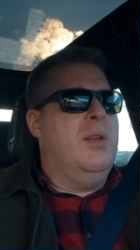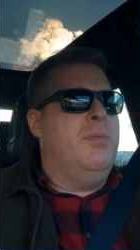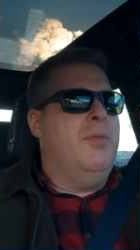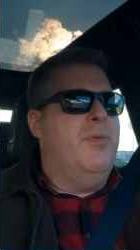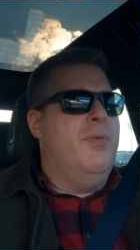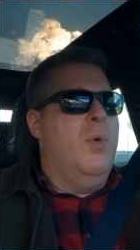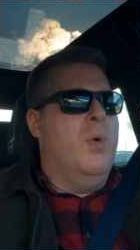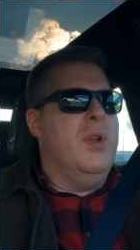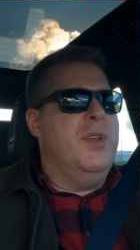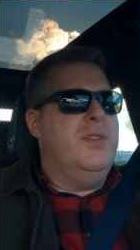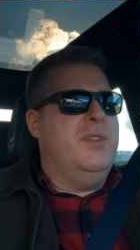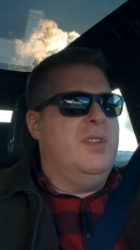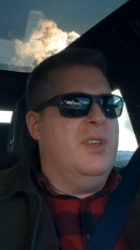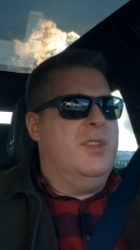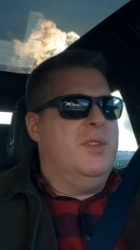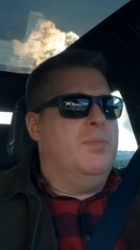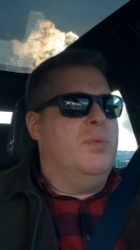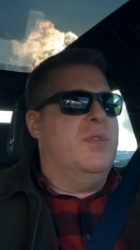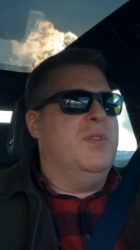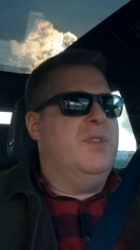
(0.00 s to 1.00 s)
up to
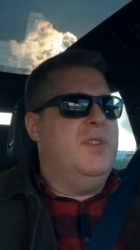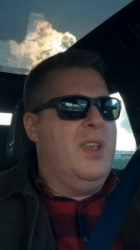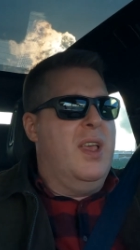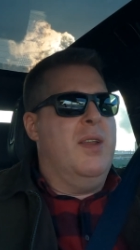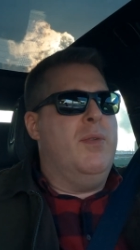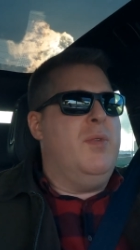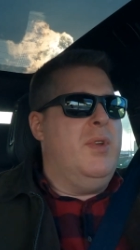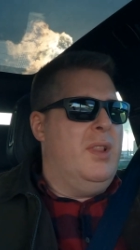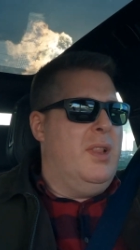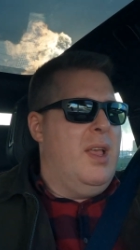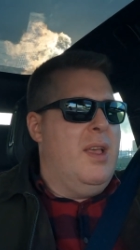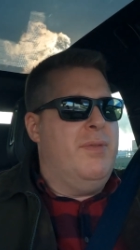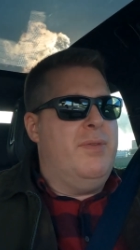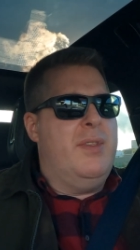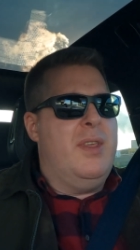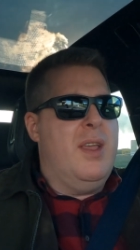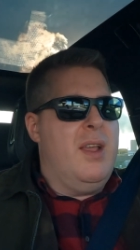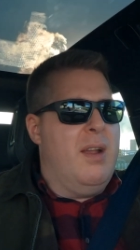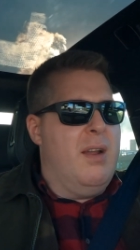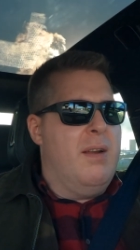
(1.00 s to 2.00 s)
46%. We
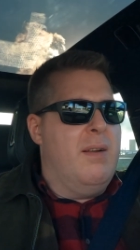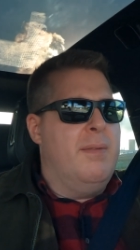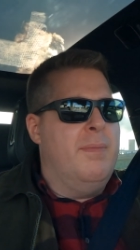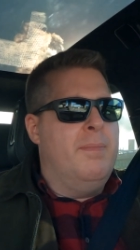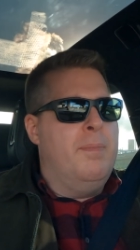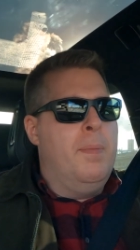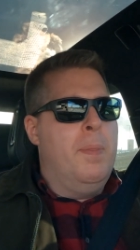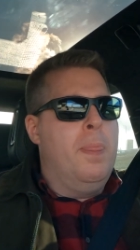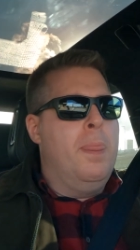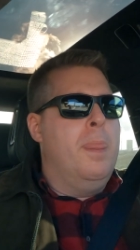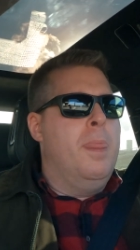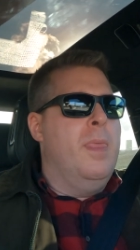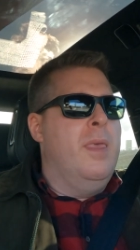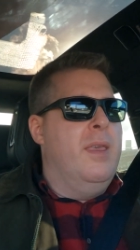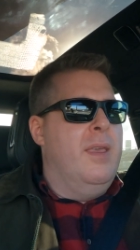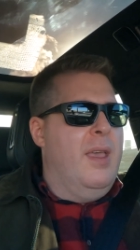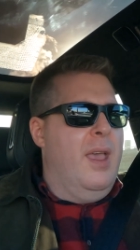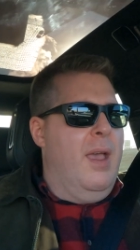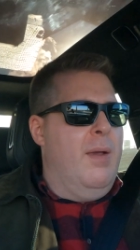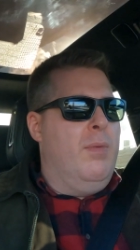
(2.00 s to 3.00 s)
left there,
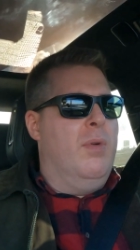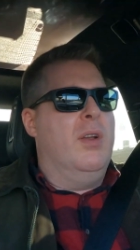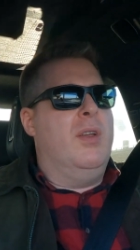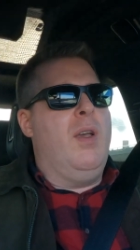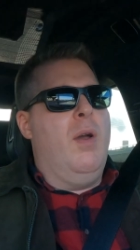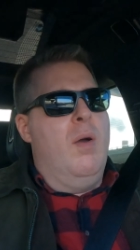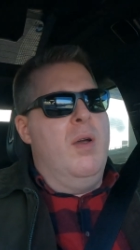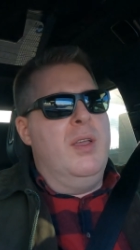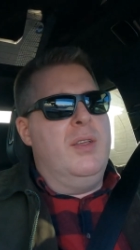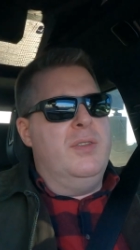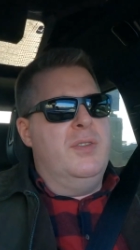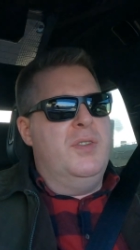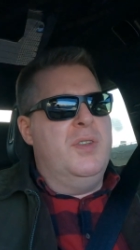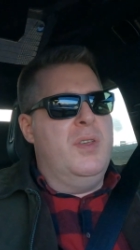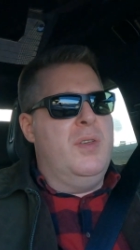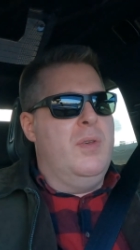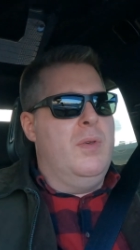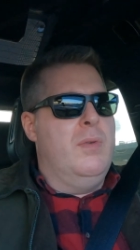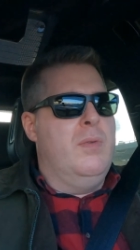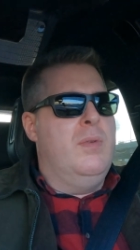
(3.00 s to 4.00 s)
and we're going
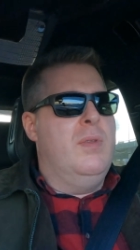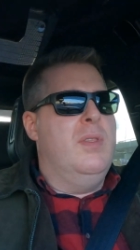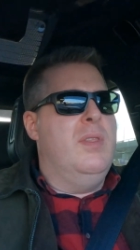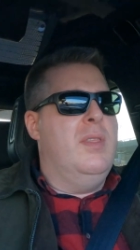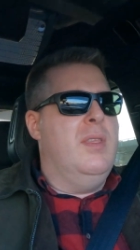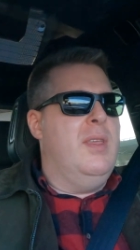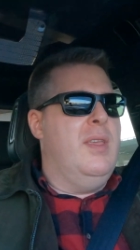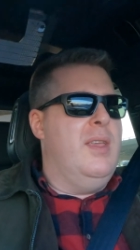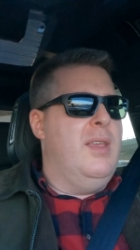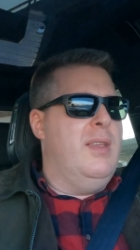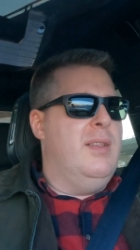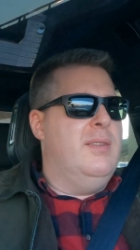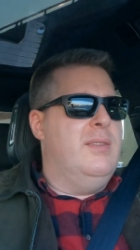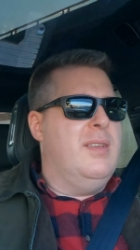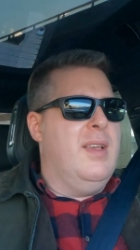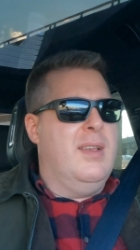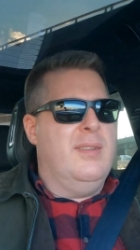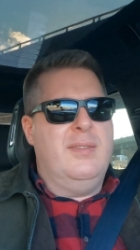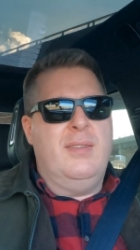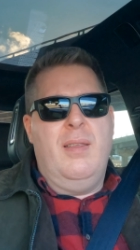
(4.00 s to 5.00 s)
to the
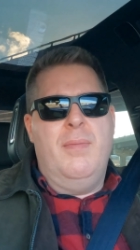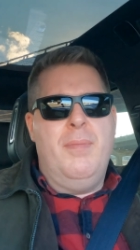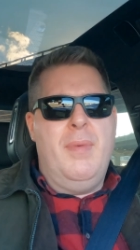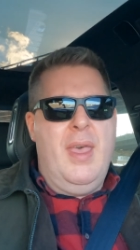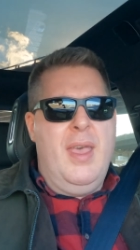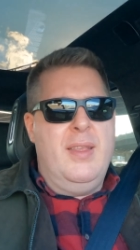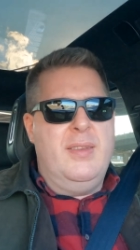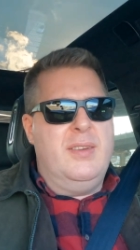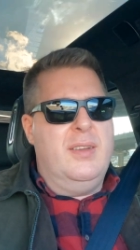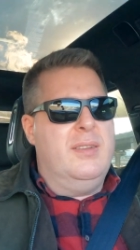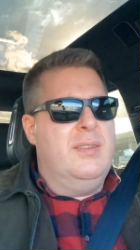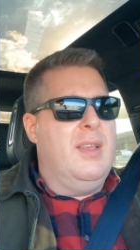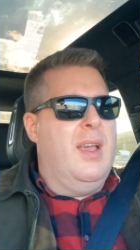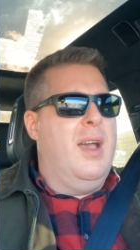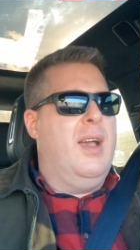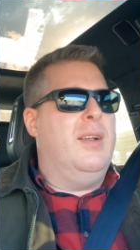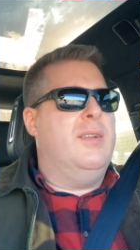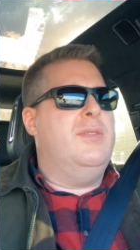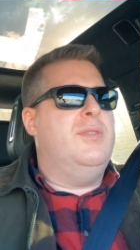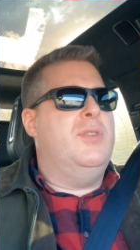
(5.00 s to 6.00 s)
Tesla Magic
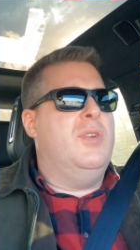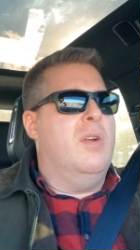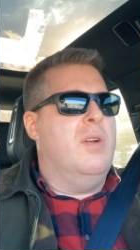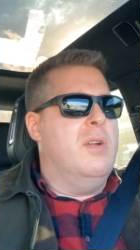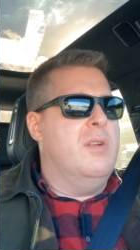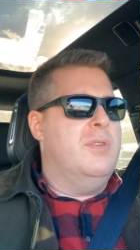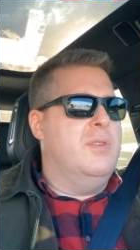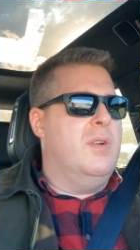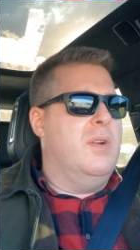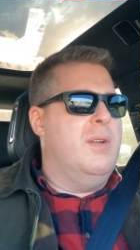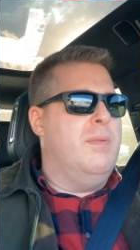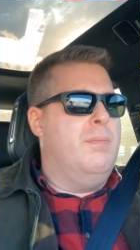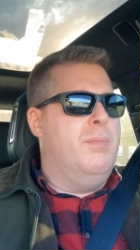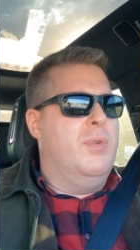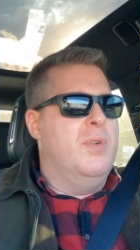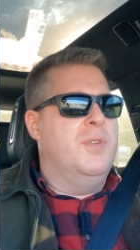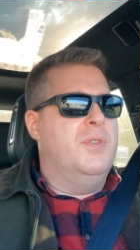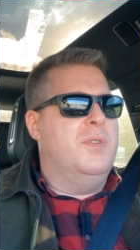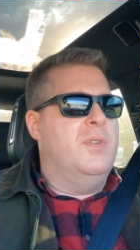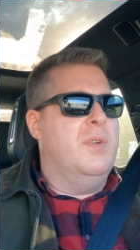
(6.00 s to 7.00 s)
Dock charger in
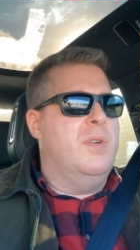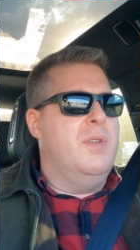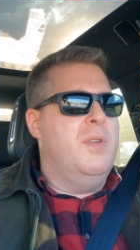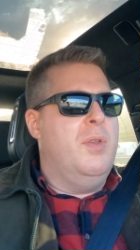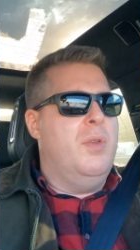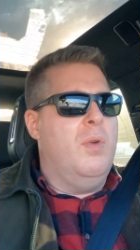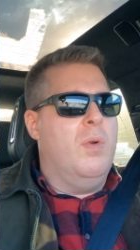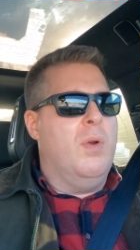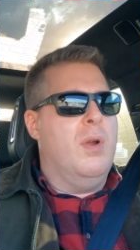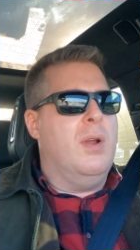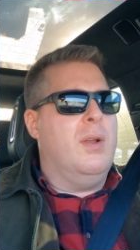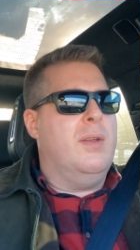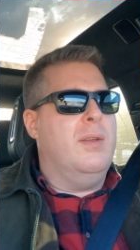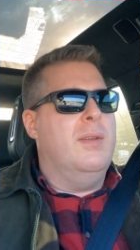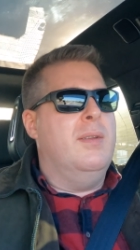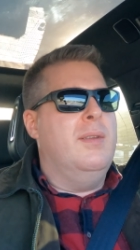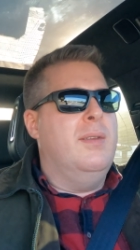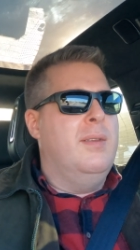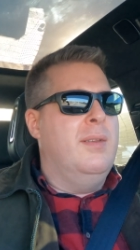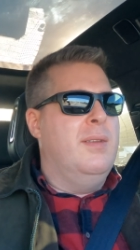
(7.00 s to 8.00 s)
Brewster, New York.
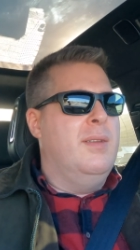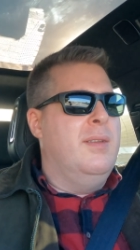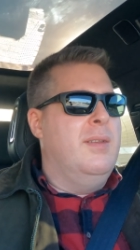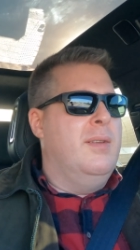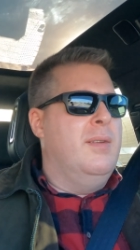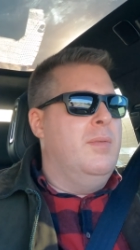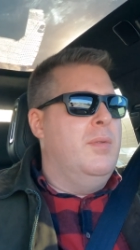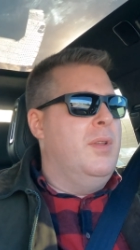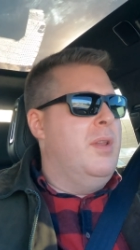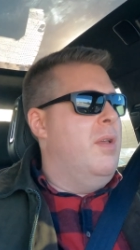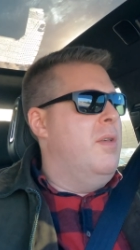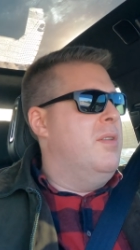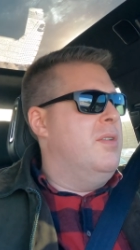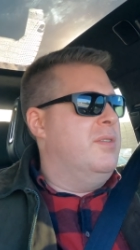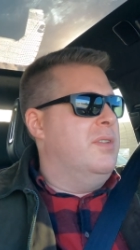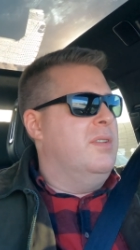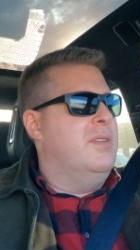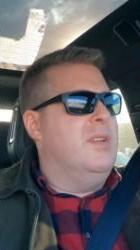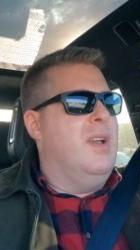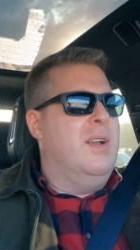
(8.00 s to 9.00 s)
You know,
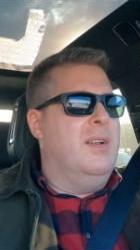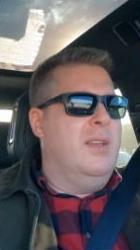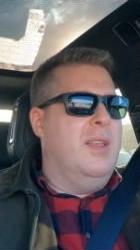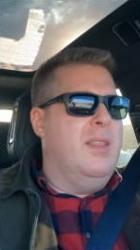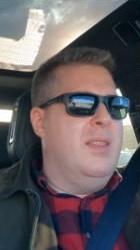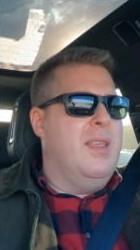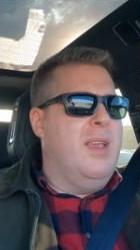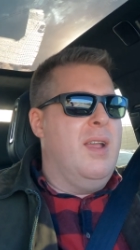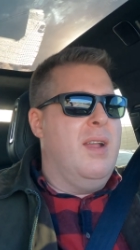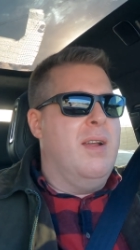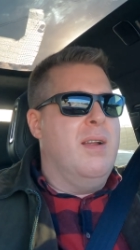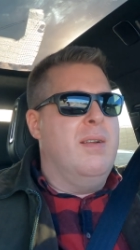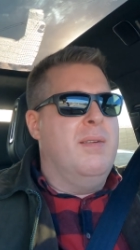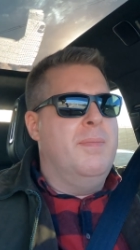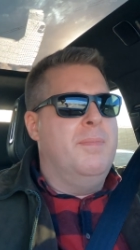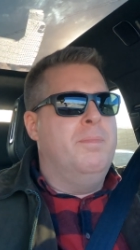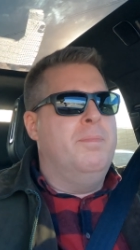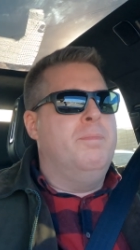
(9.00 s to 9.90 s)
there's a Dunkin' there.